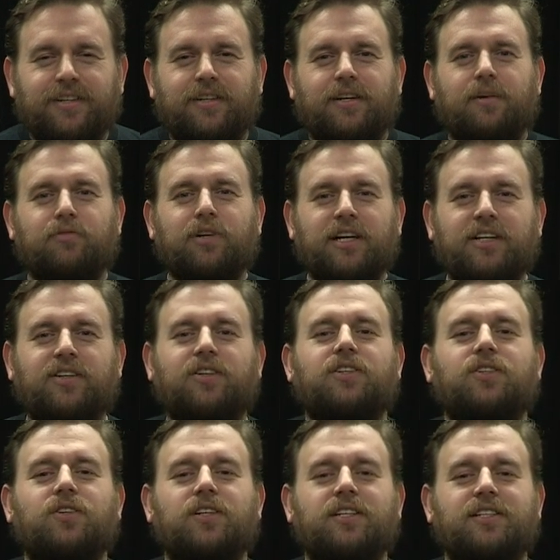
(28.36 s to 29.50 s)
I'm glad you could
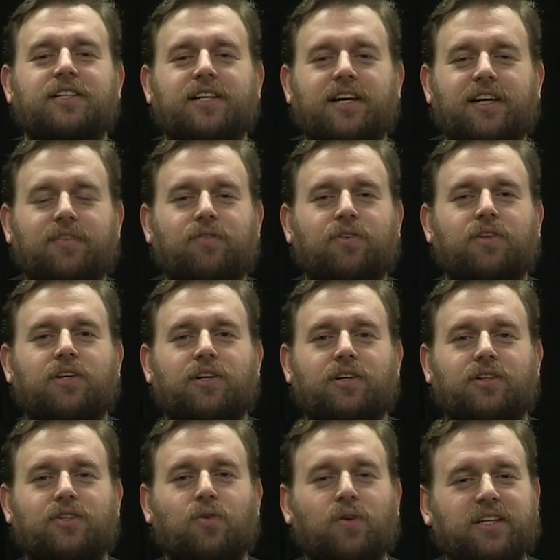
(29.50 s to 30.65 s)
join us today for the
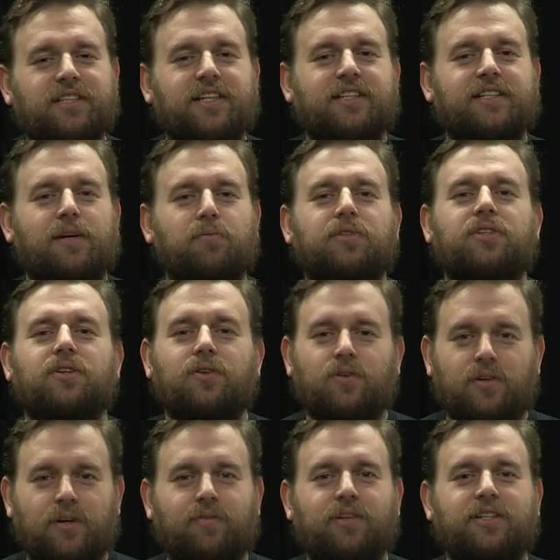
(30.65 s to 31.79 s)
26th episode
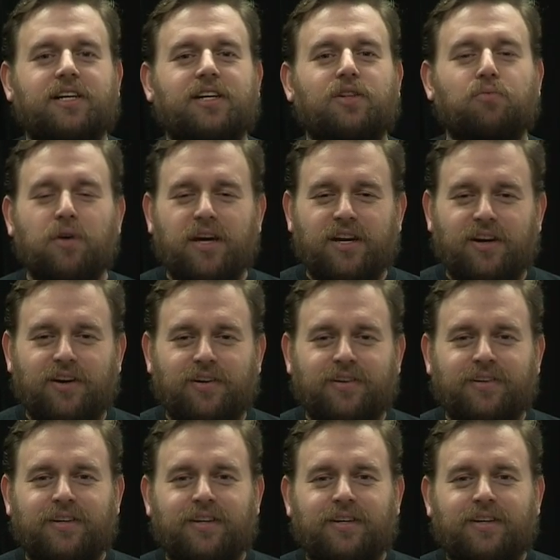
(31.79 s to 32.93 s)
of the Salem Painter.
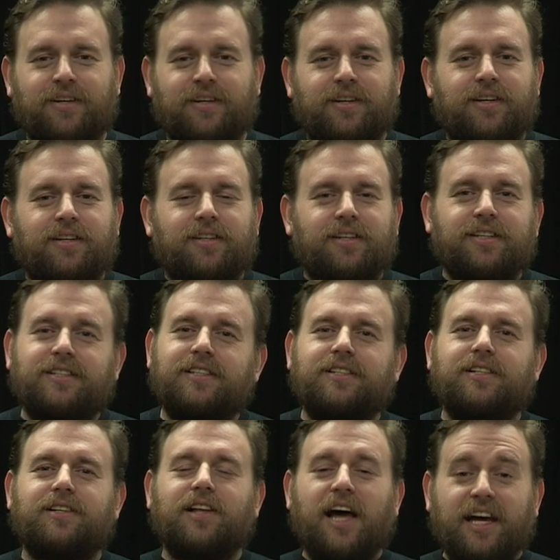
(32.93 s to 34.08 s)
This is
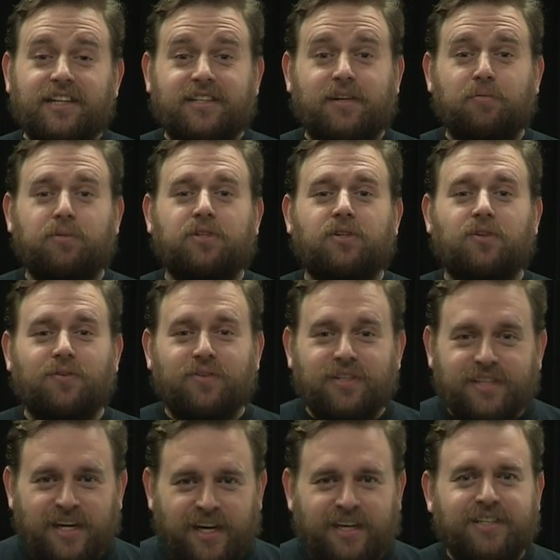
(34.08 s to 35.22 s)
the last episode of the
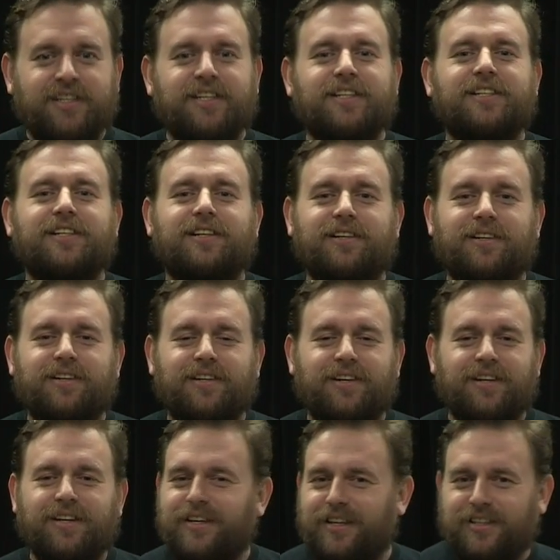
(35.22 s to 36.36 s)
second season.
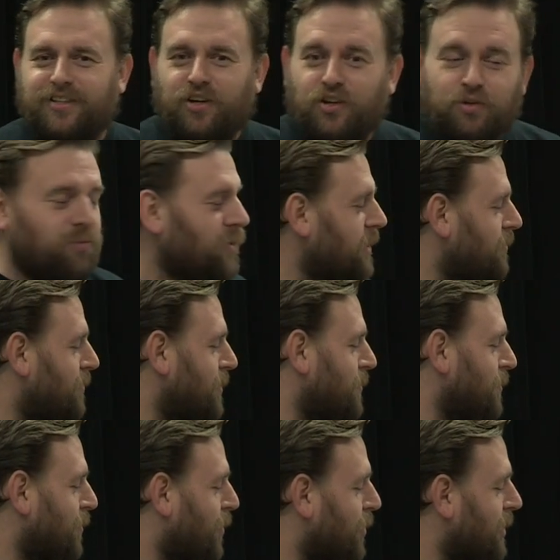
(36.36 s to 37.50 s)
It's hard to believe that
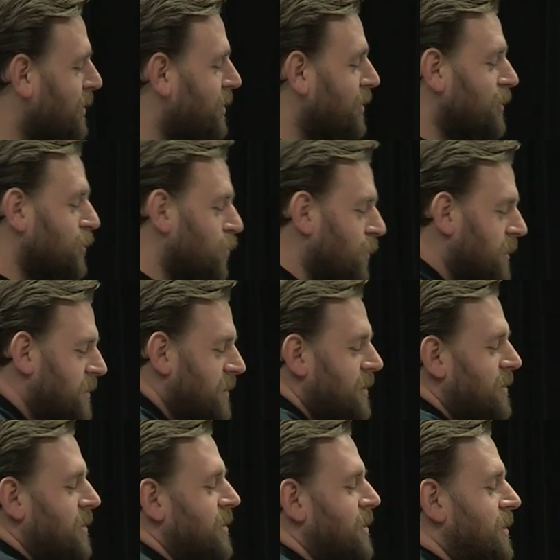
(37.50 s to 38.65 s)
we've already done
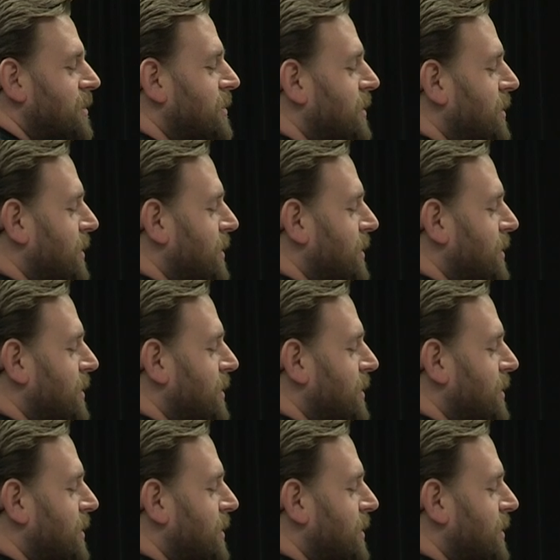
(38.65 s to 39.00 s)
26 of these.